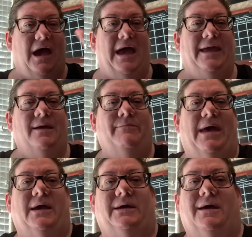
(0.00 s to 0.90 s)
Hi, I'm
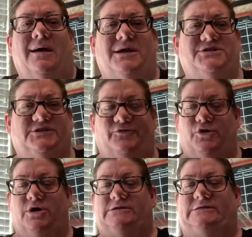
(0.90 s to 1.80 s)
back uh, just
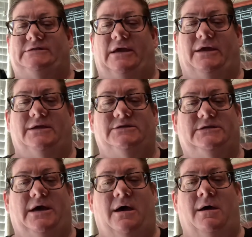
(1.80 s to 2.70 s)
for a
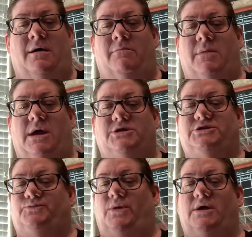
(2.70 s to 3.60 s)
second. Um, I
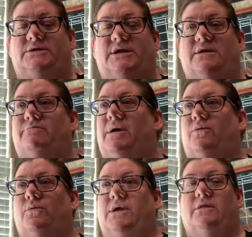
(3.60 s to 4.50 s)
just plugged in my
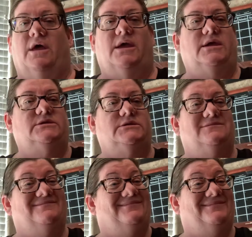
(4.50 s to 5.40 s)
ring light.
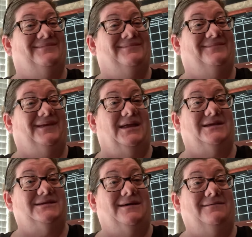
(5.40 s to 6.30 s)
Can
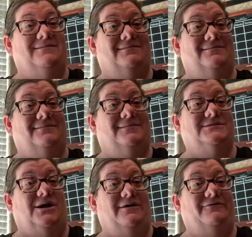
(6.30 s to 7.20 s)
you tell?
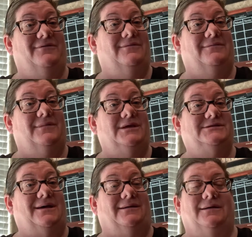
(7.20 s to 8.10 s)
It's off.
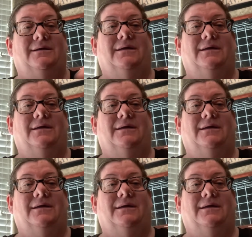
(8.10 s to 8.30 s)
It's on.